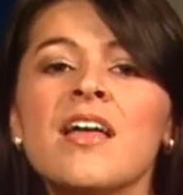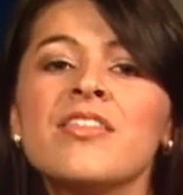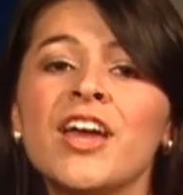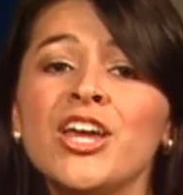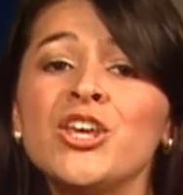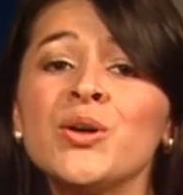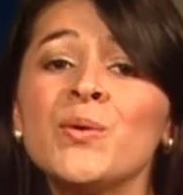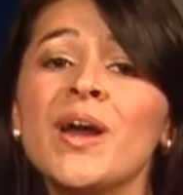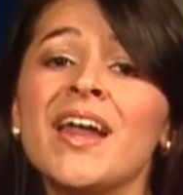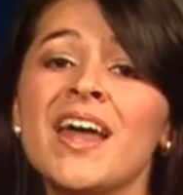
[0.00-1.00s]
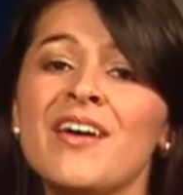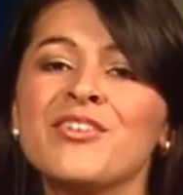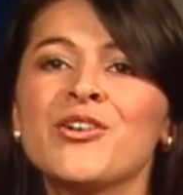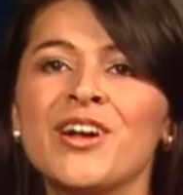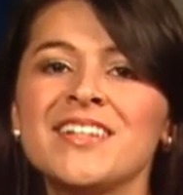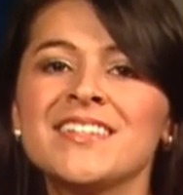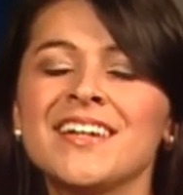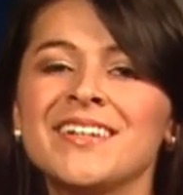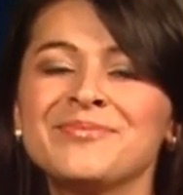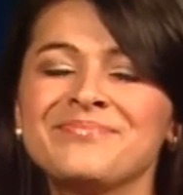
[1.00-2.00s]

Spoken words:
Thank you and have a great day.